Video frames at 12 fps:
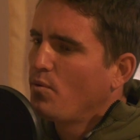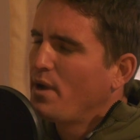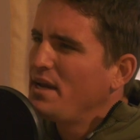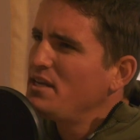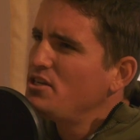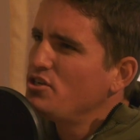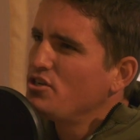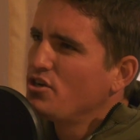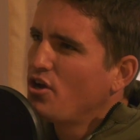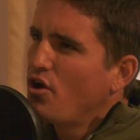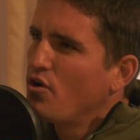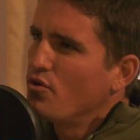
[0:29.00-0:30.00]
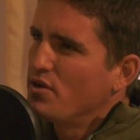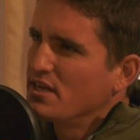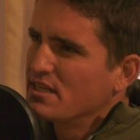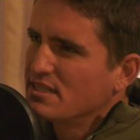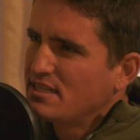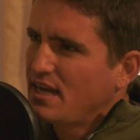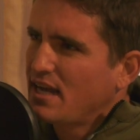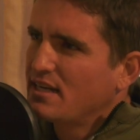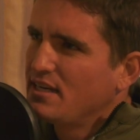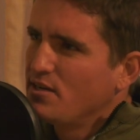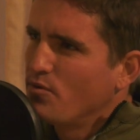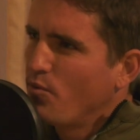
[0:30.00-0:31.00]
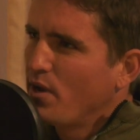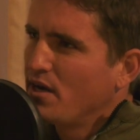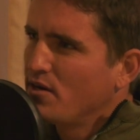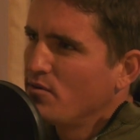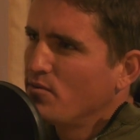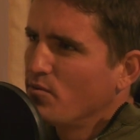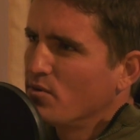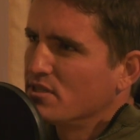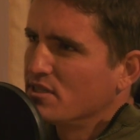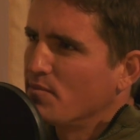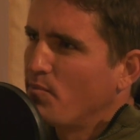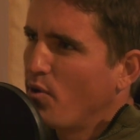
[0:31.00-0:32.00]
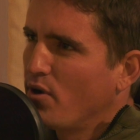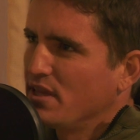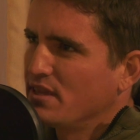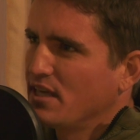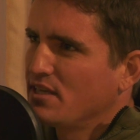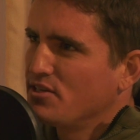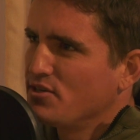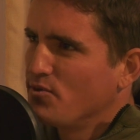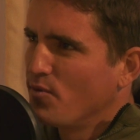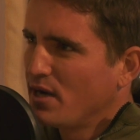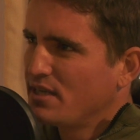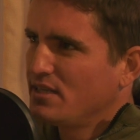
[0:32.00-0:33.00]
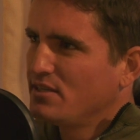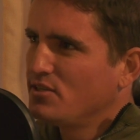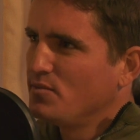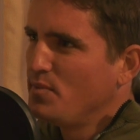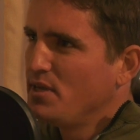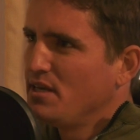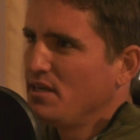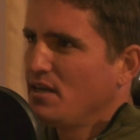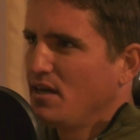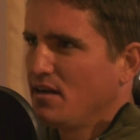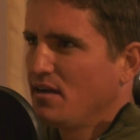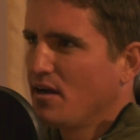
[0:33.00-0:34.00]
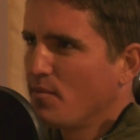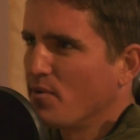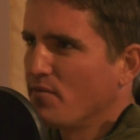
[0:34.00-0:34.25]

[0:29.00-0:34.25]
when did you know exactly when was the point that you wanted to be a